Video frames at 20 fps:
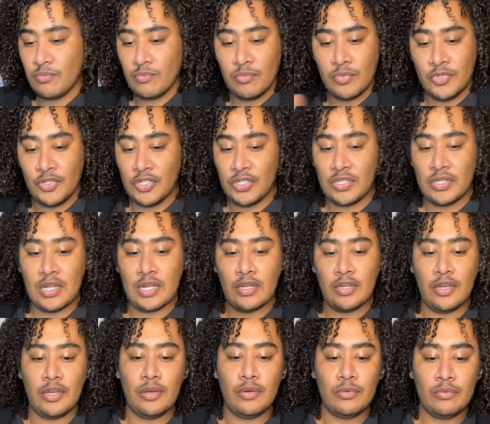would just not
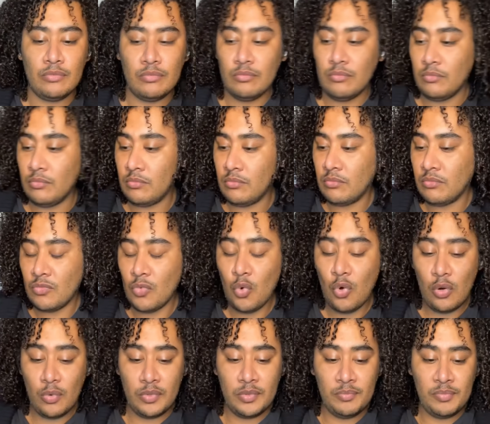go
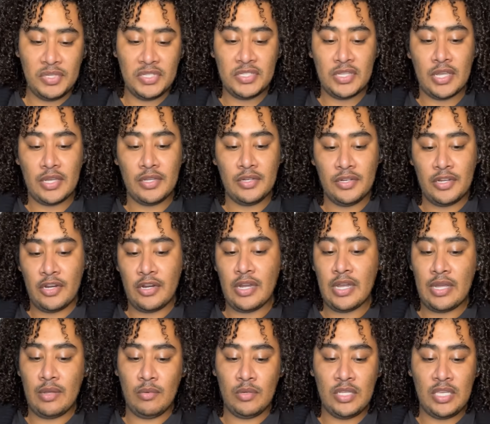or would be secondary.
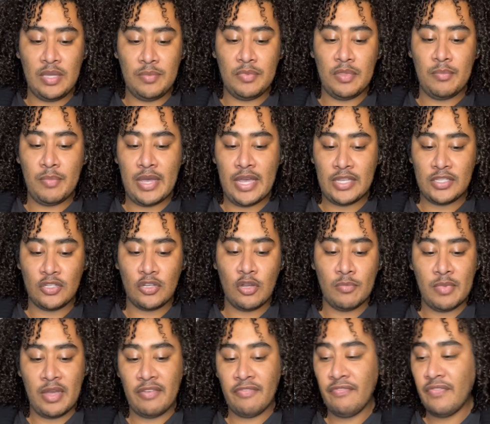I would keep the mask on
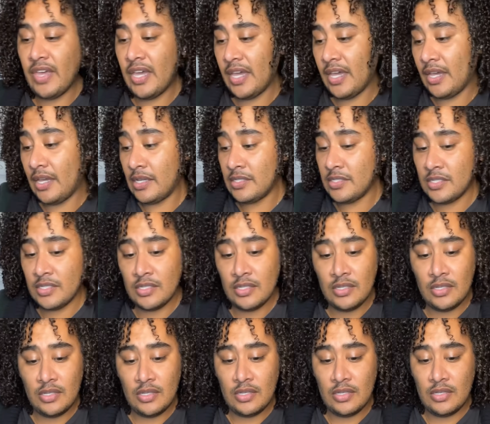my face.
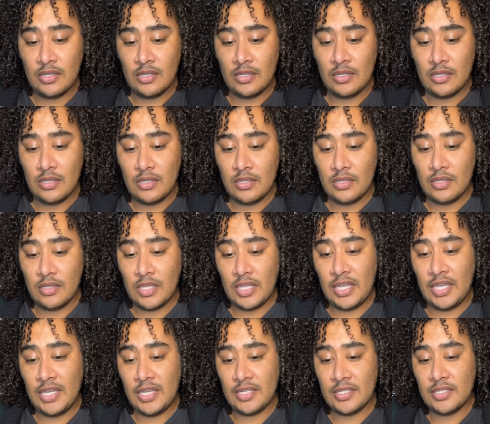The
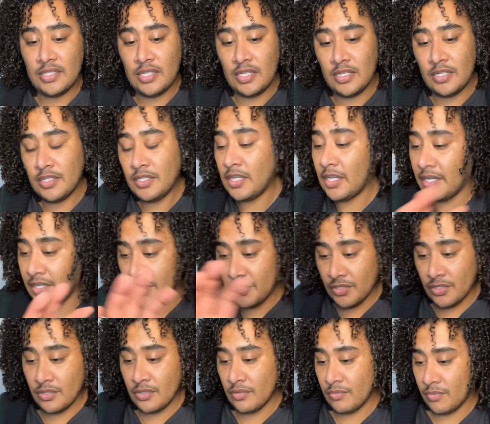hand
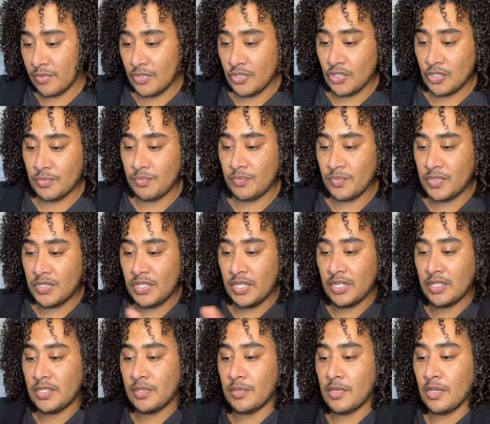sanitizer would just
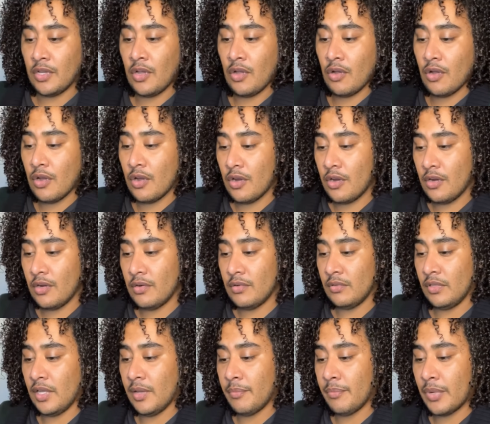stick to the car.
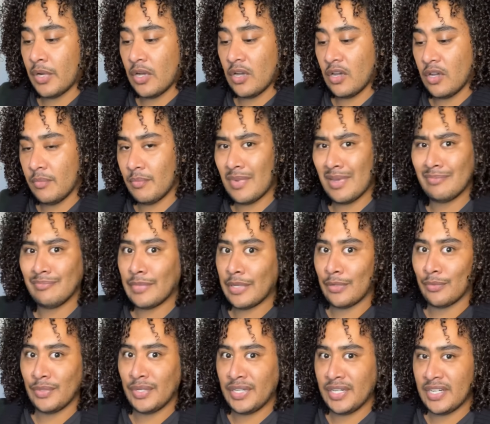Lip balm, I
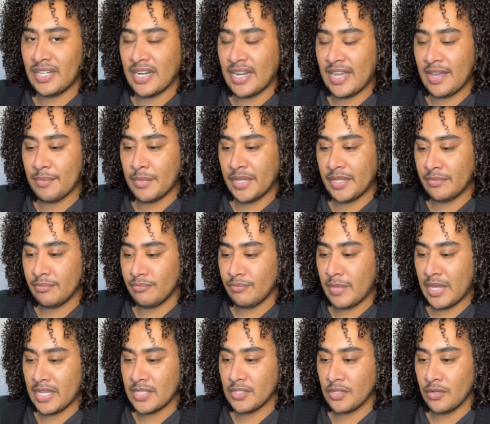don't need it. I have my
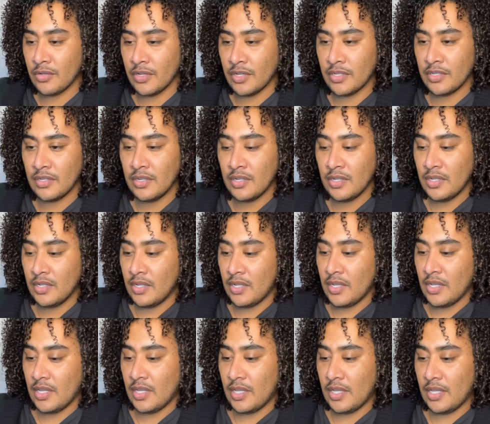mask on.
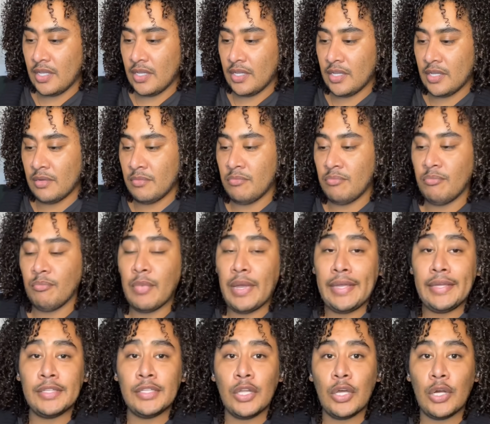And my
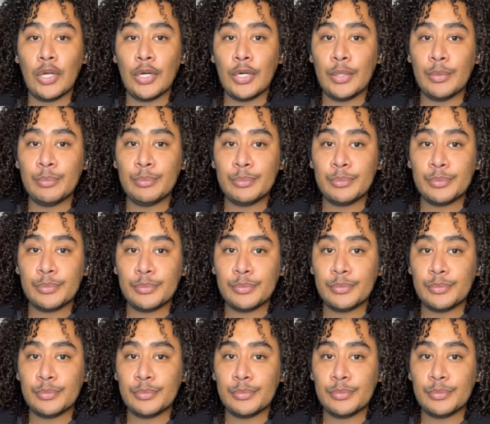alarm,